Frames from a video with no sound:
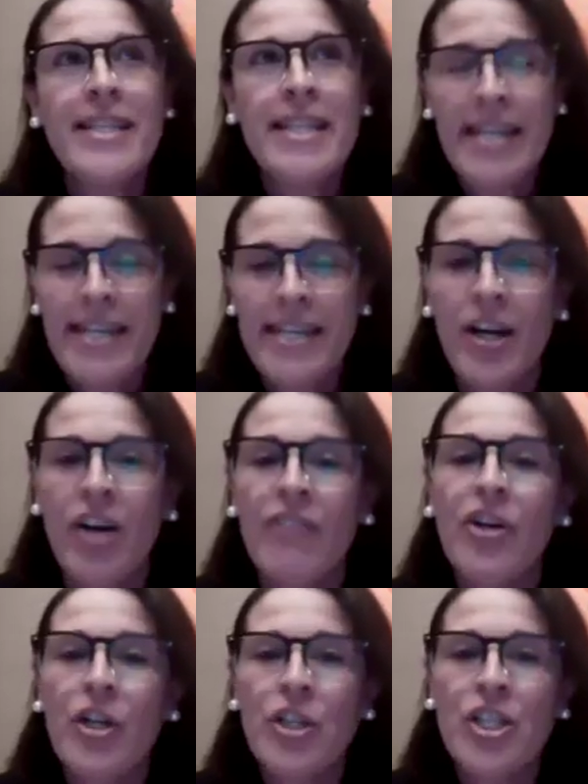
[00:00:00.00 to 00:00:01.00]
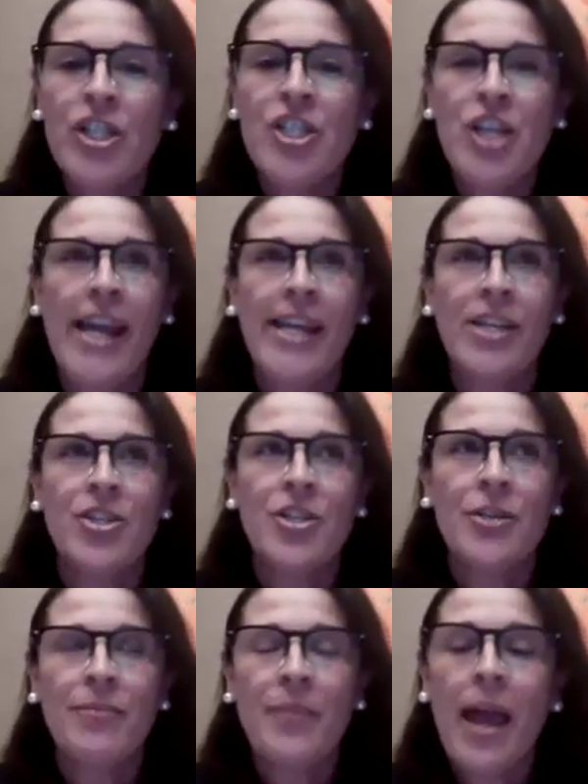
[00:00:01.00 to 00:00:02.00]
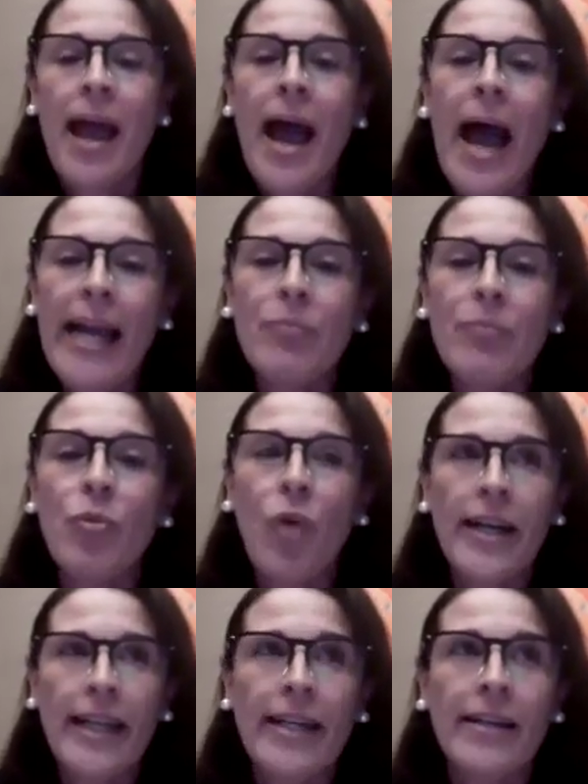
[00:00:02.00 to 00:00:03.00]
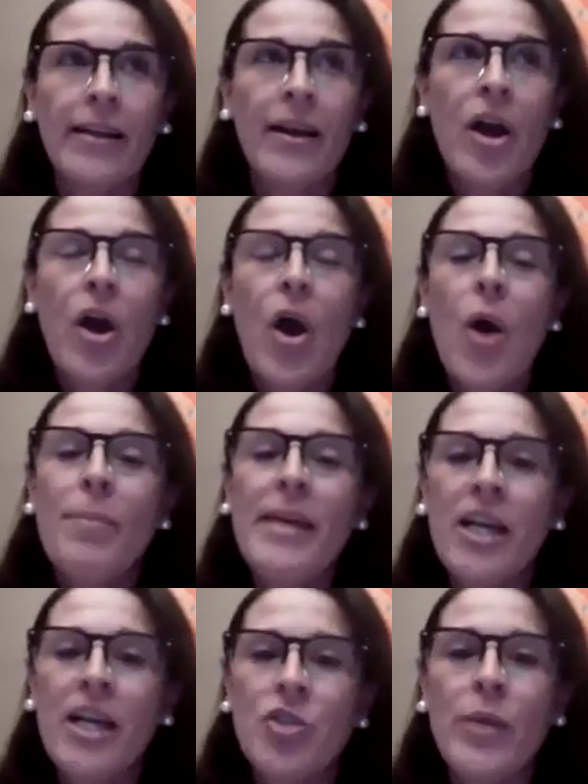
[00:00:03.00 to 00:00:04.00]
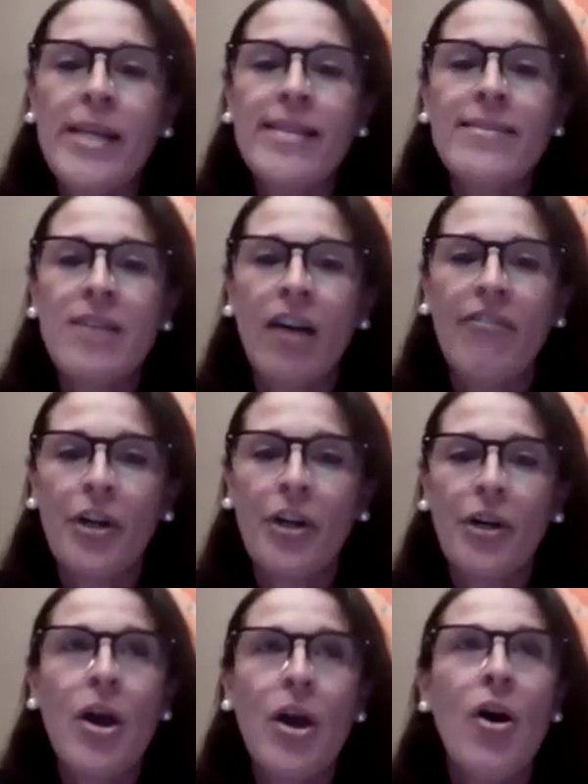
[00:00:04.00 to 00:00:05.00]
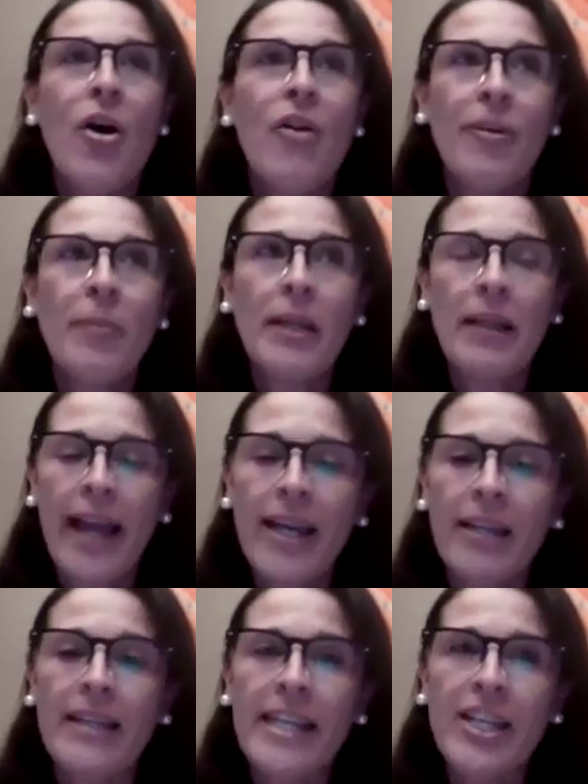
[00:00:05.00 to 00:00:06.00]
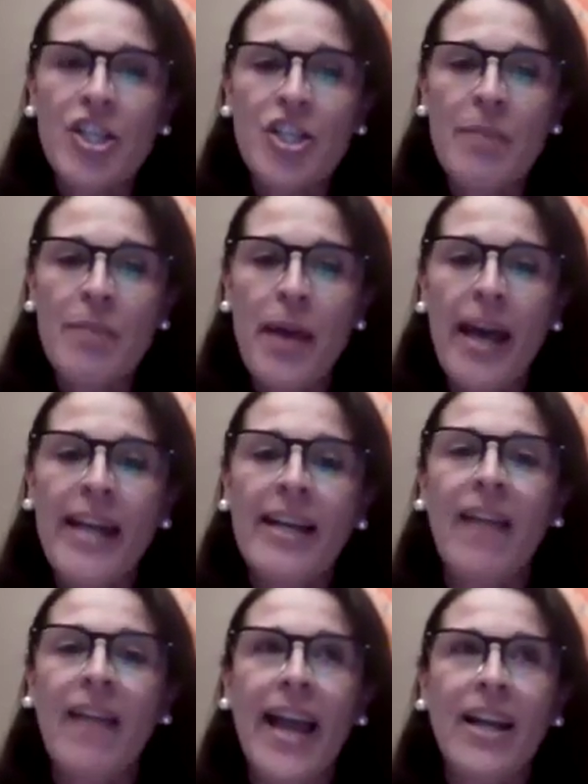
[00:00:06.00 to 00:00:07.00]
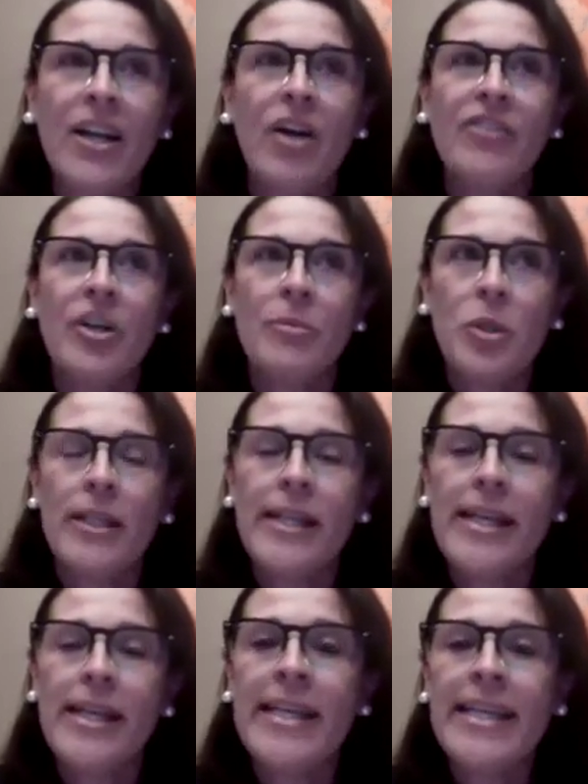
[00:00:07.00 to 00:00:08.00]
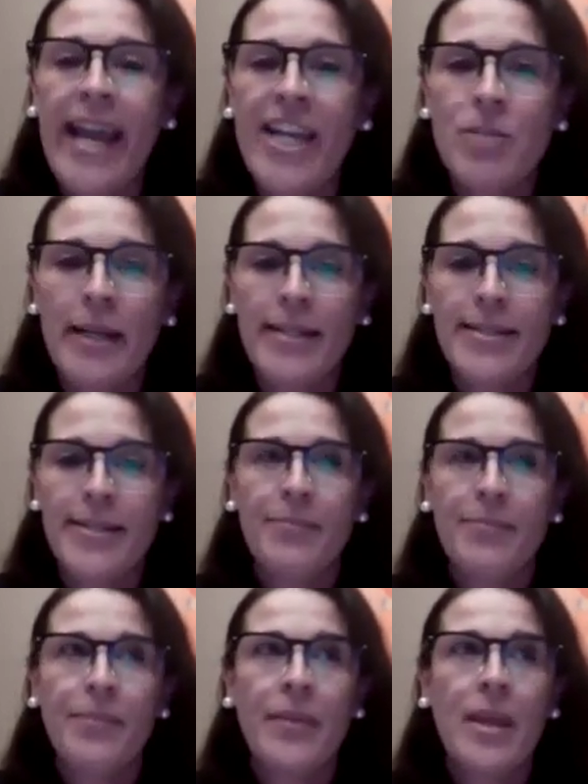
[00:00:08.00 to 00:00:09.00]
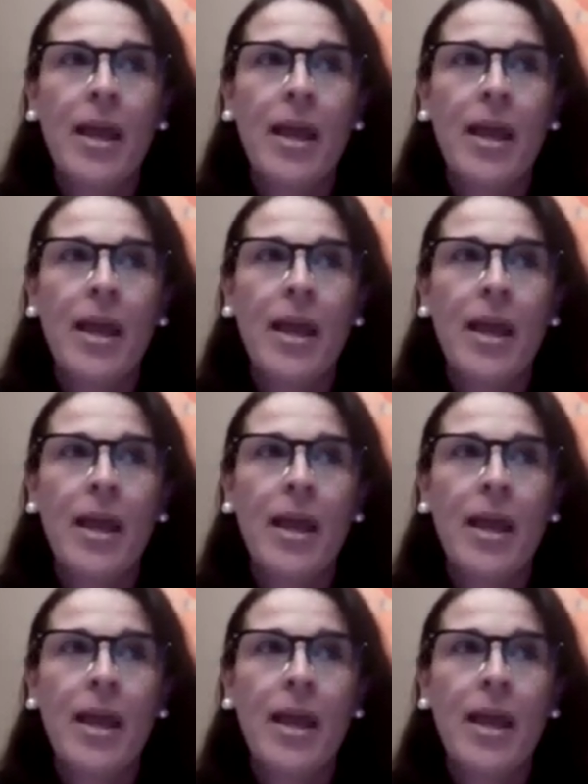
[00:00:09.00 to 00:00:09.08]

is in need of urgent change. I am running because we suffer from a lack of leadership and a lack of community engagement.